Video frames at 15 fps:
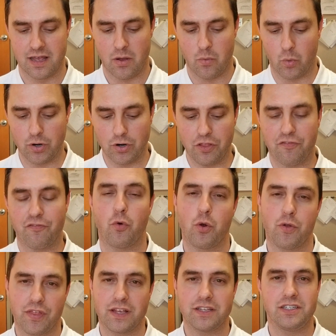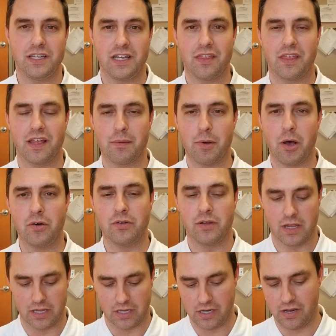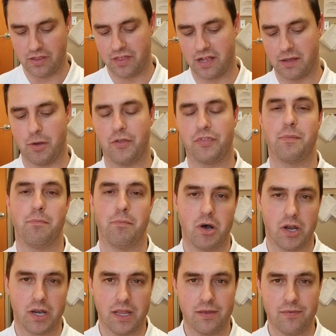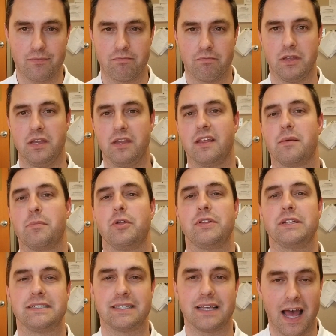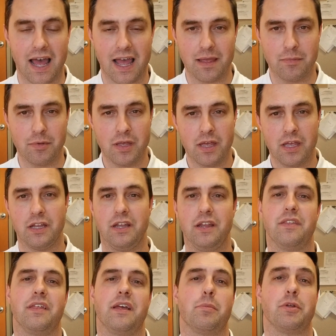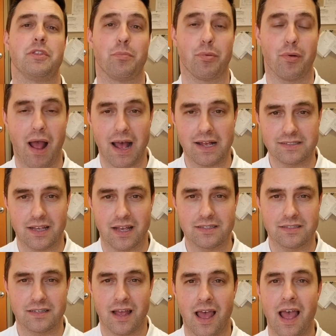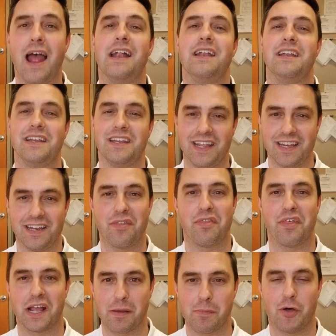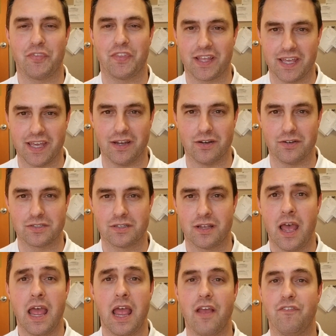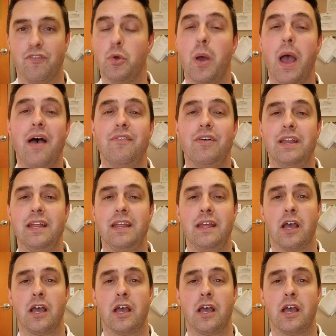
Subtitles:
What are the 4 things you need to think about? You need to think about the money, you need to think about the time, you need to think about the process, and you need to think about the kiddos. If you have any